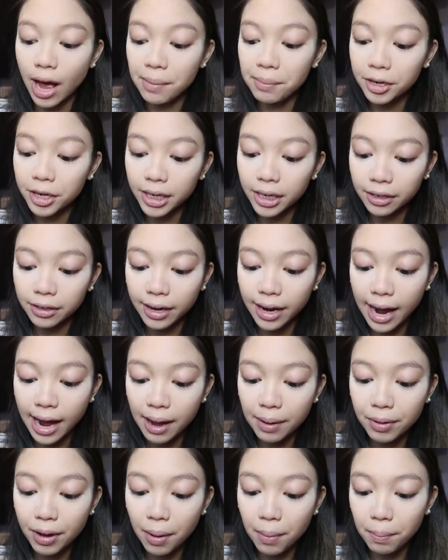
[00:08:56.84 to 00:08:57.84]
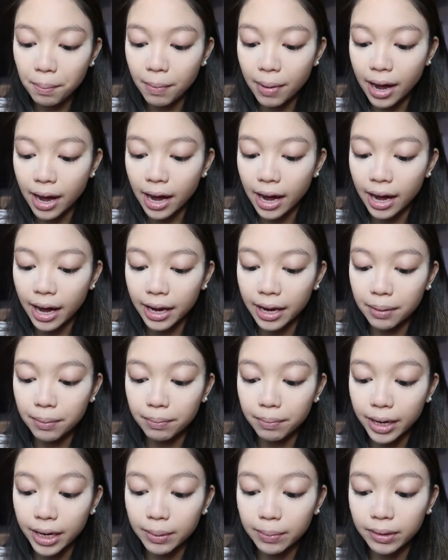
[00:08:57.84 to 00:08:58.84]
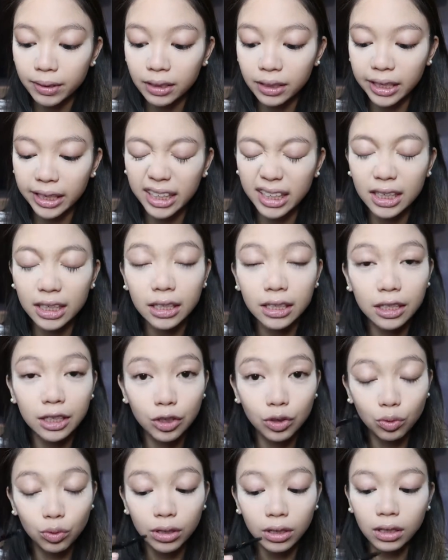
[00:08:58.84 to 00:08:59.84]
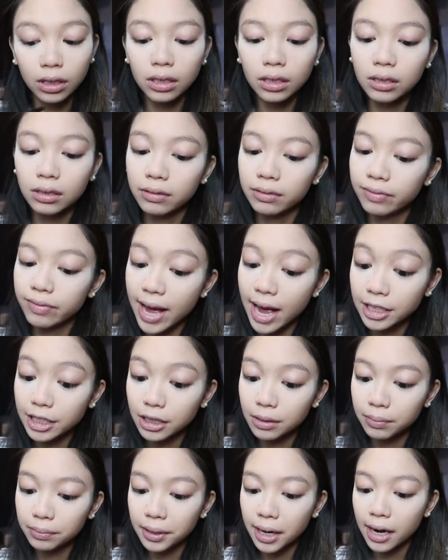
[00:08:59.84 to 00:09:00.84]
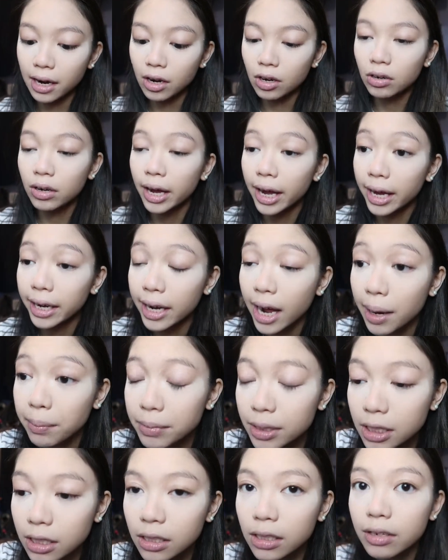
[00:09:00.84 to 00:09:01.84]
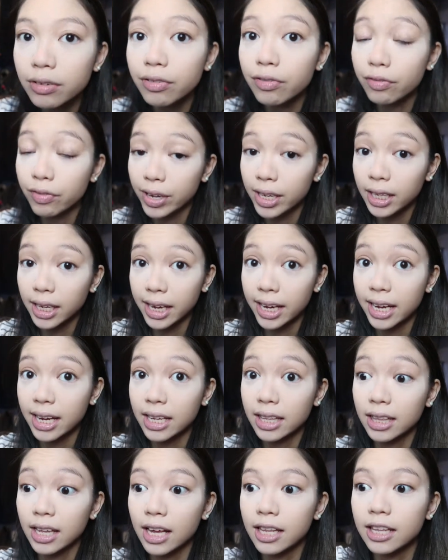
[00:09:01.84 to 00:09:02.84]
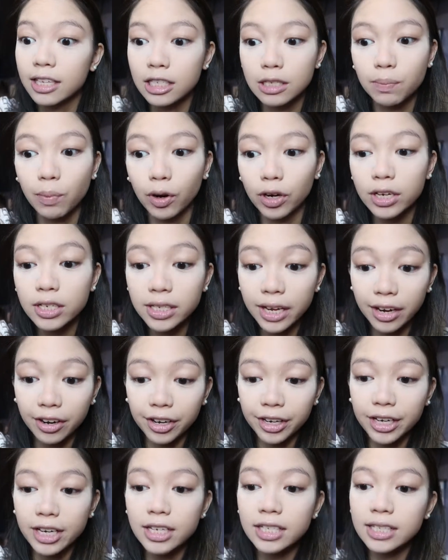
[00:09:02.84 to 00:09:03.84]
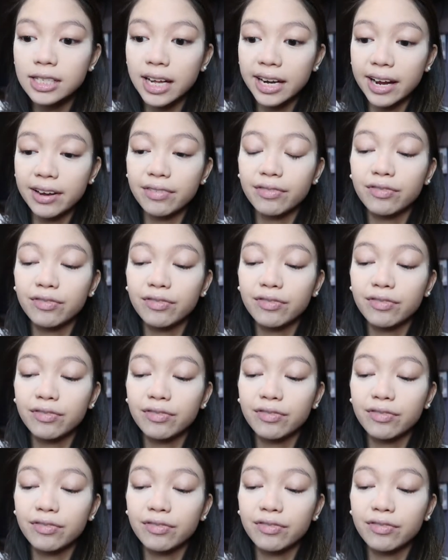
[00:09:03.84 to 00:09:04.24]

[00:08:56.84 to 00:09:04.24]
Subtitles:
I'm gonna grab my Maybelline Dual Fashion Brow, and I'm just gonna fill in the sparse areas that I